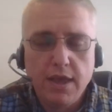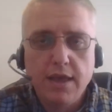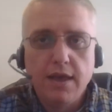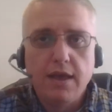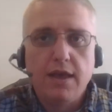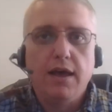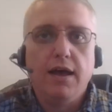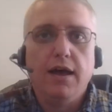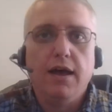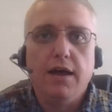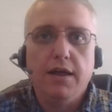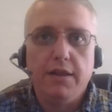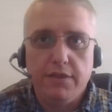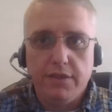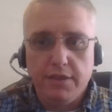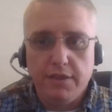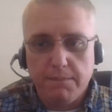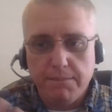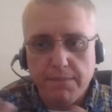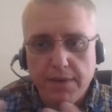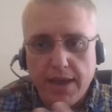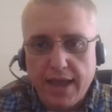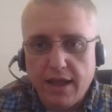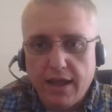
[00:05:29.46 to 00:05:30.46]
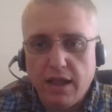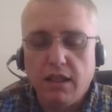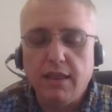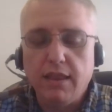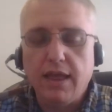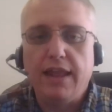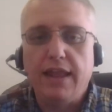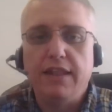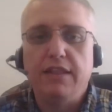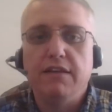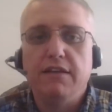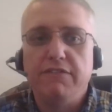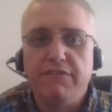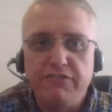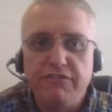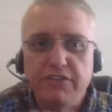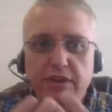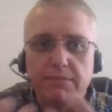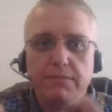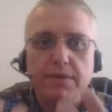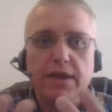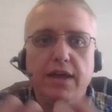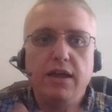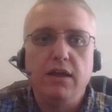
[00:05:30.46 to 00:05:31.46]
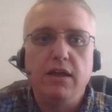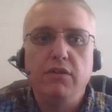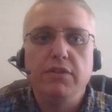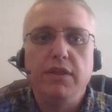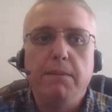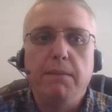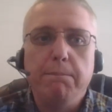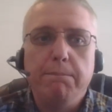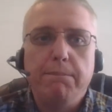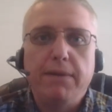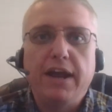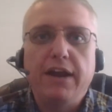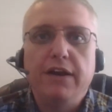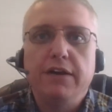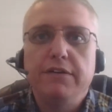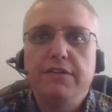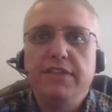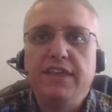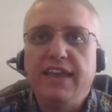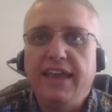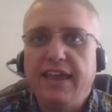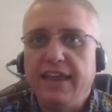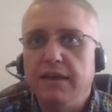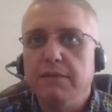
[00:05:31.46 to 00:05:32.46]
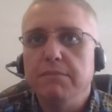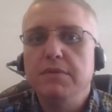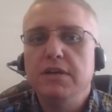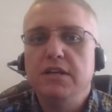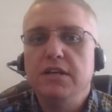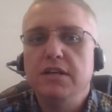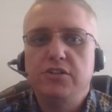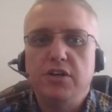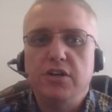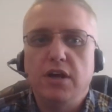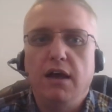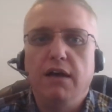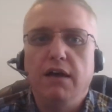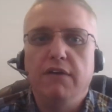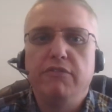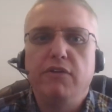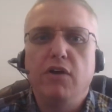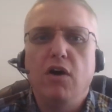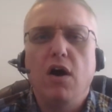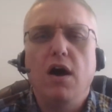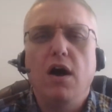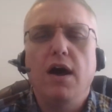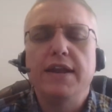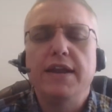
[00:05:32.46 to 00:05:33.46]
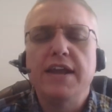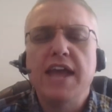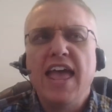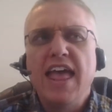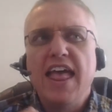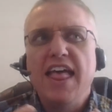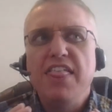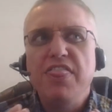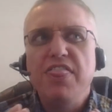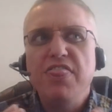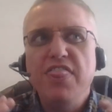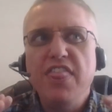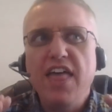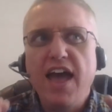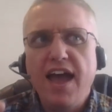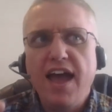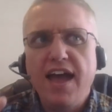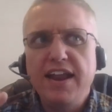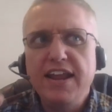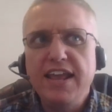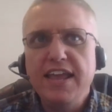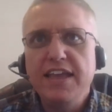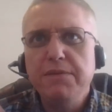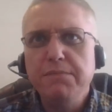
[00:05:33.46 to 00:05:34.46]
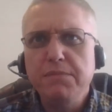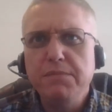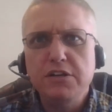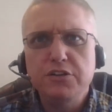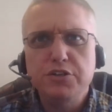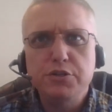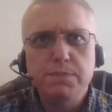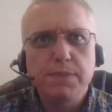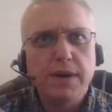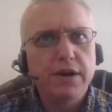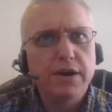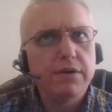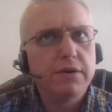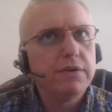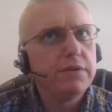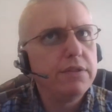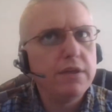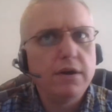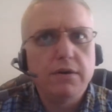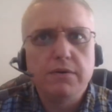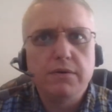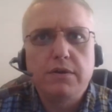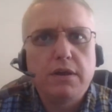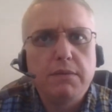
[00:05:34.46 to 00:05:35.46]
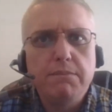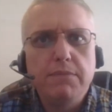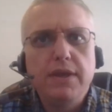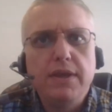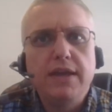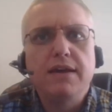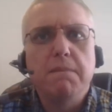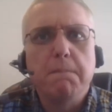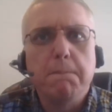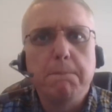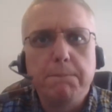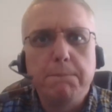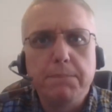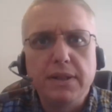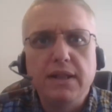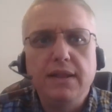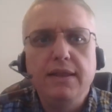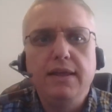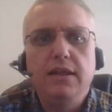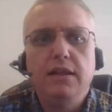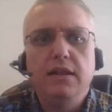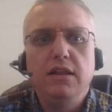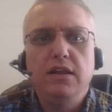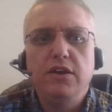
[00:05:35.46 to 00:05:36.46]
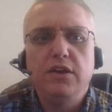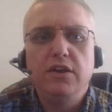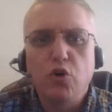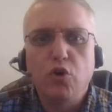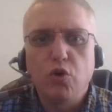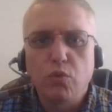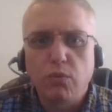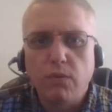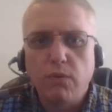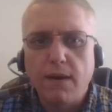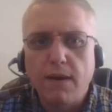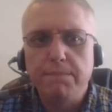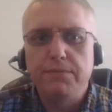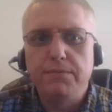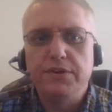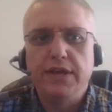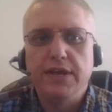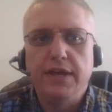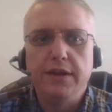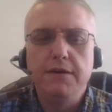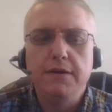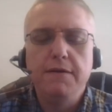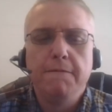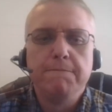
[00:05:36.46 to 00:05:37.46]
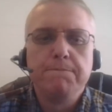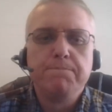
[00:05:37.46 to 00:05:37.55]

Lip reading: the male and the female that bear the image of God. That image bearer, though, can be completely corrupted,